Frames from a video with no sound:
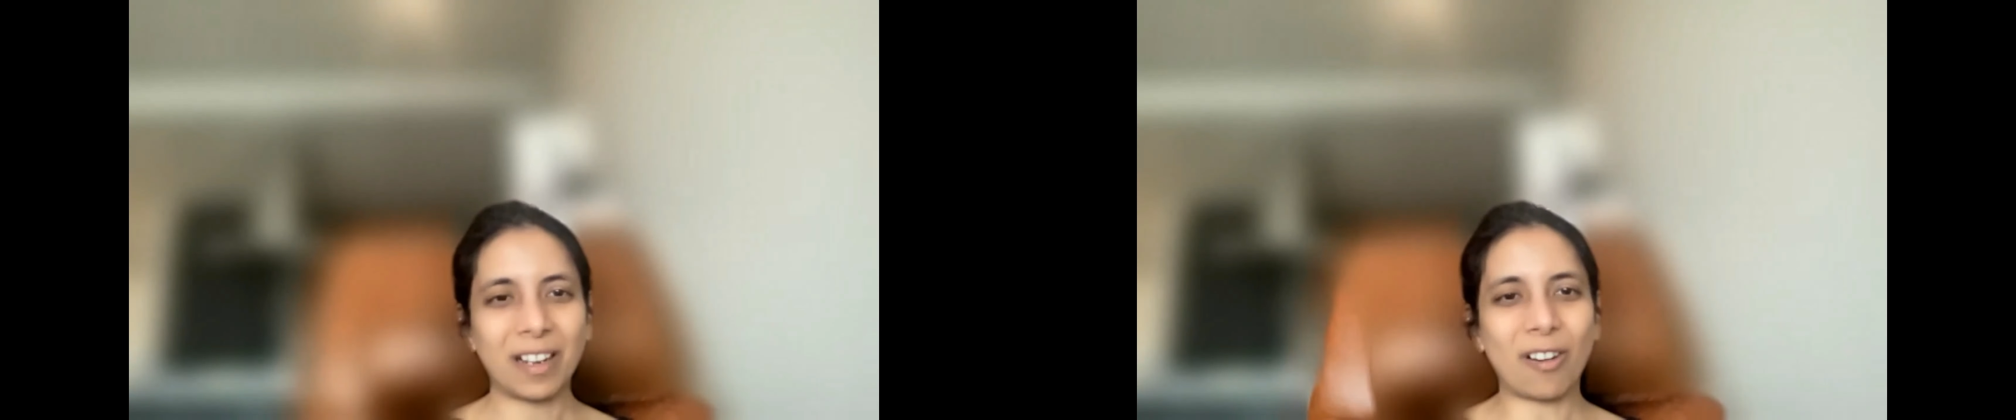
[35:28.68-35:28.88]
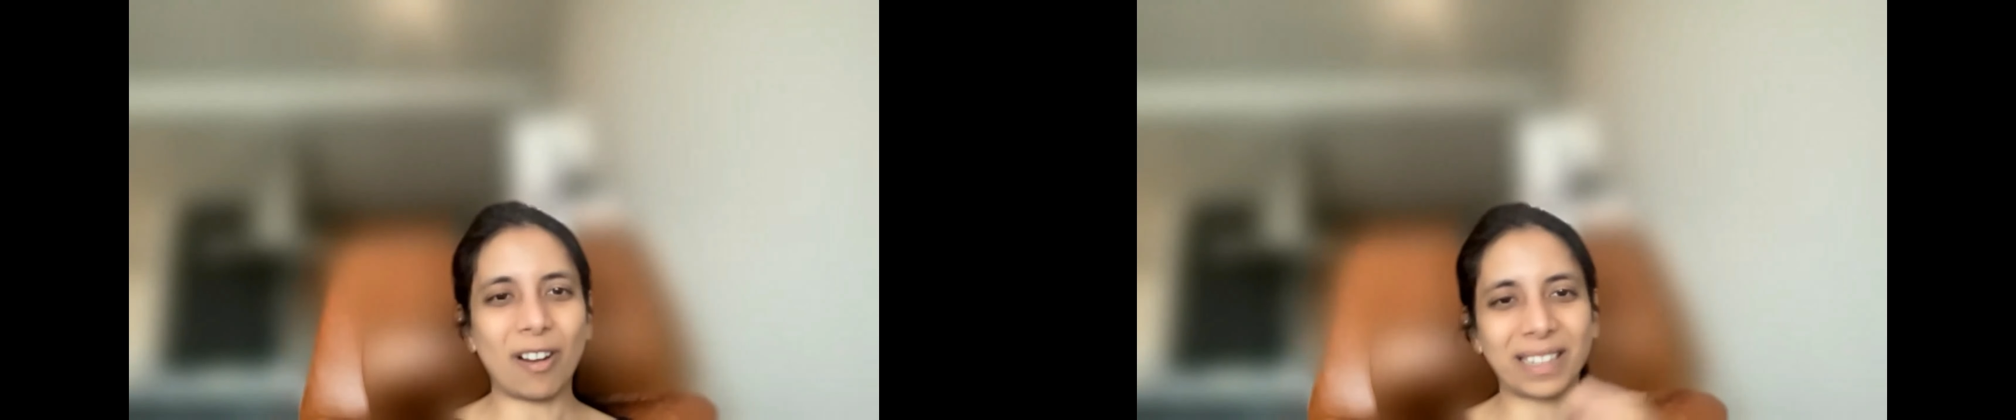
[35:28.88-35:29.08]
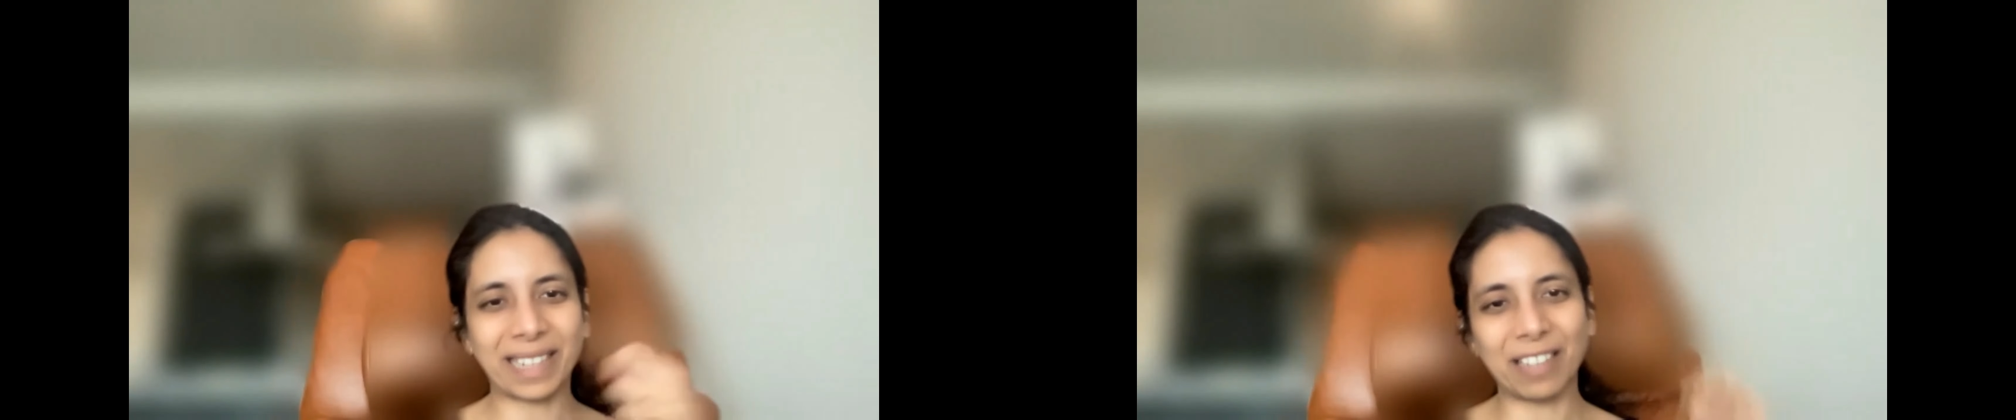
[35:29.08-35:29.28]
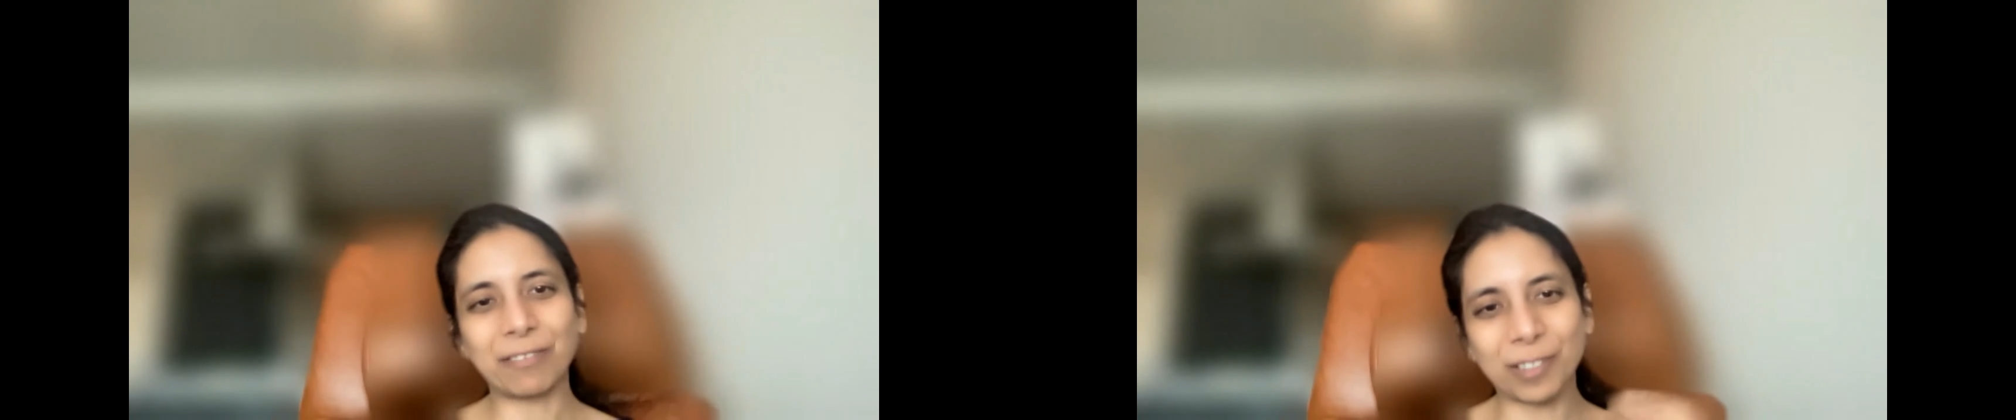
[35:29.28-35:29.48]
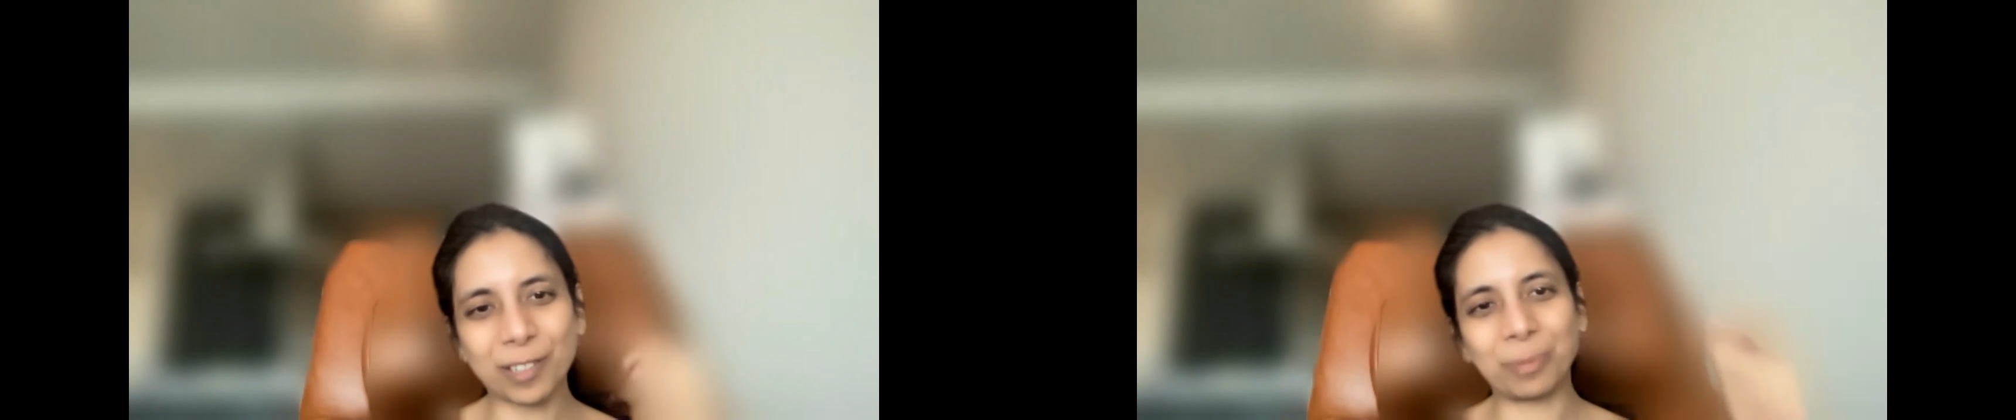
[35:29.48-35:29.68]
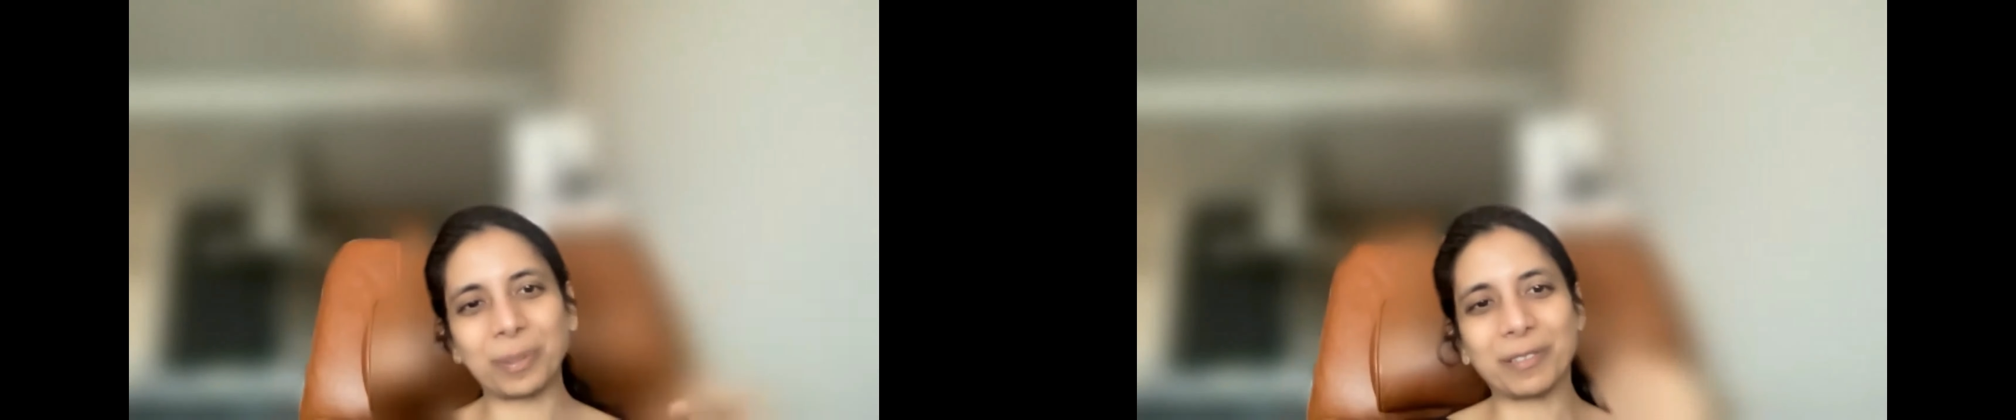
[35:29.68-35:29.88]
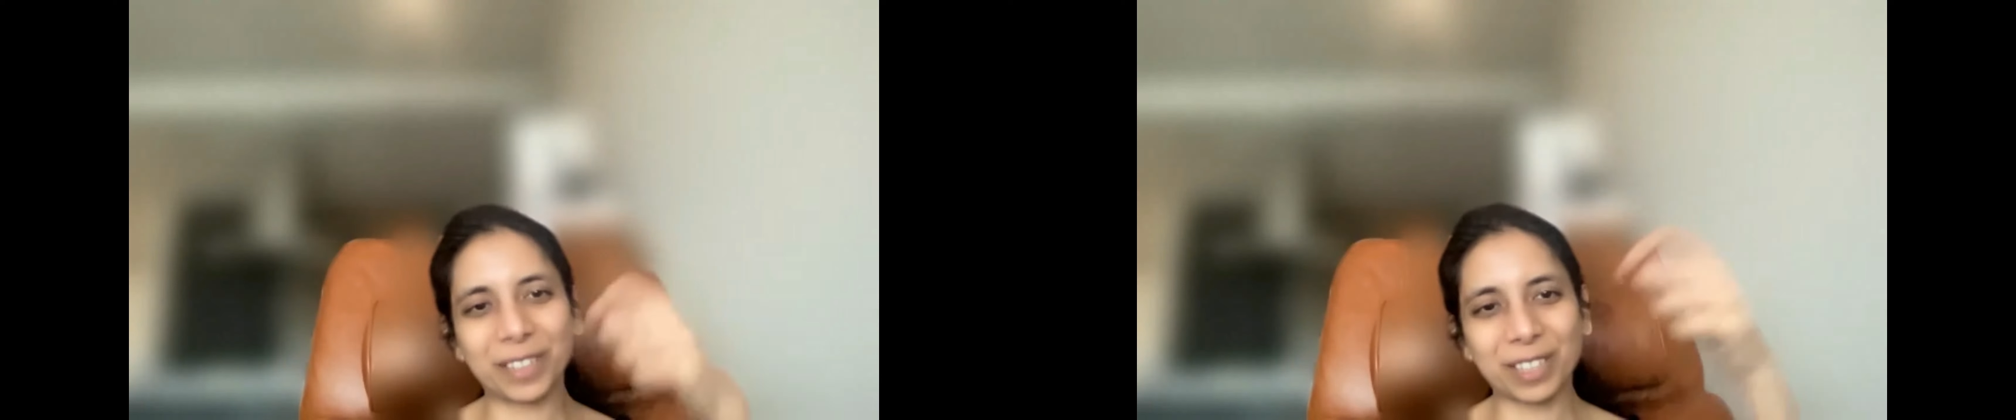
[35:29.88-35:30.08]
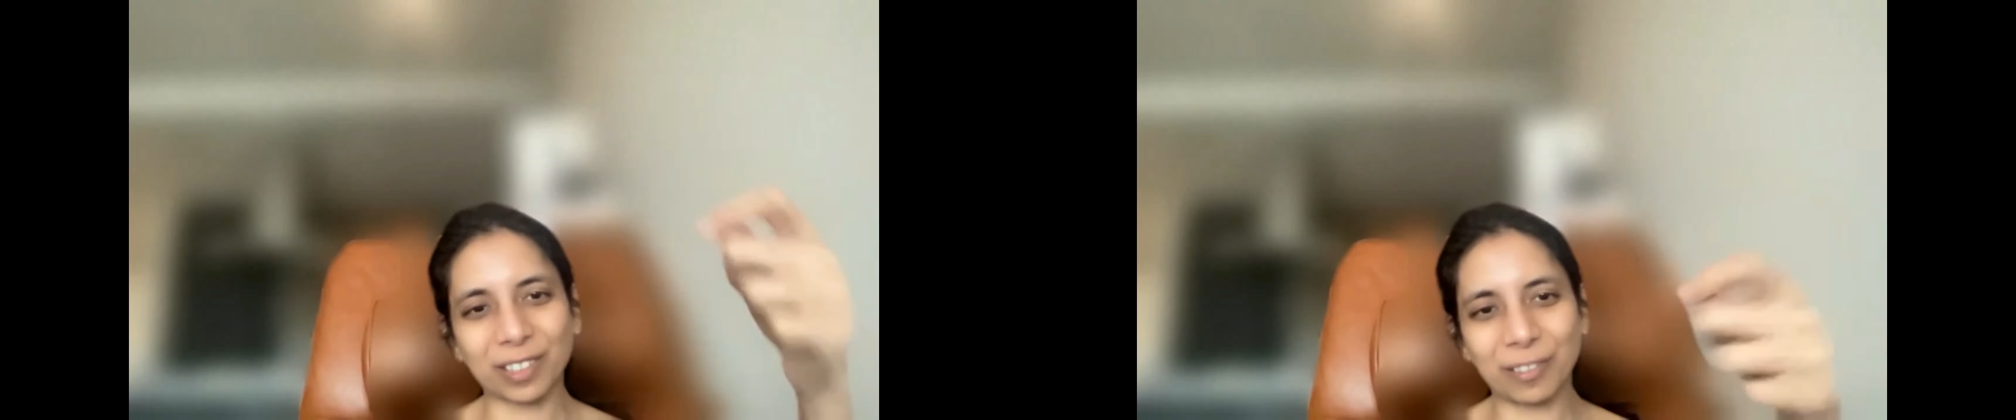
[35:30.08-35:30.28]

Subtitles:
all careful supervision